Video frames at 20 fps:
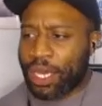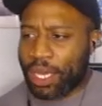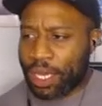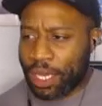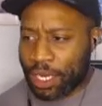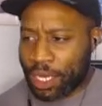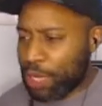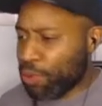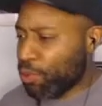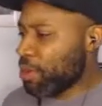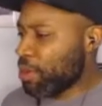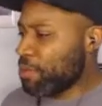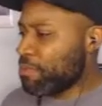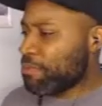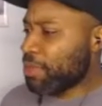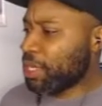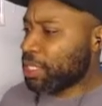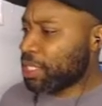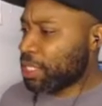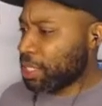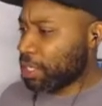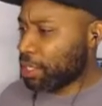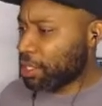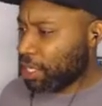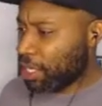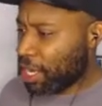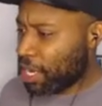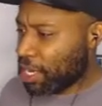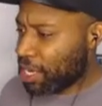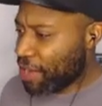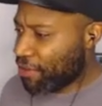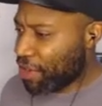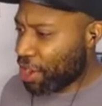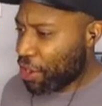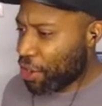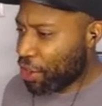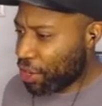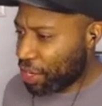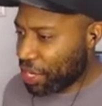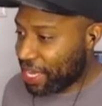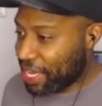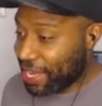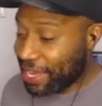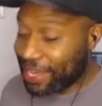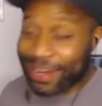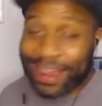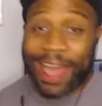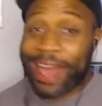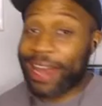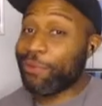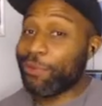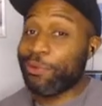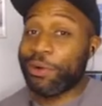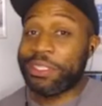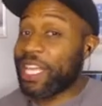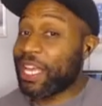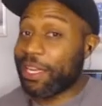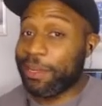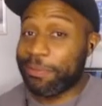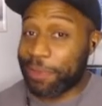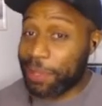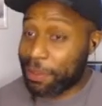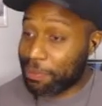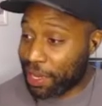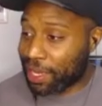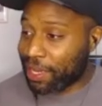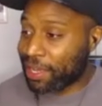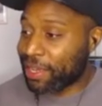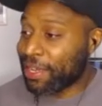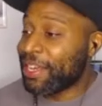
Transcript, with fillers: And he went missing and they never heard again. I didn't want that to be me.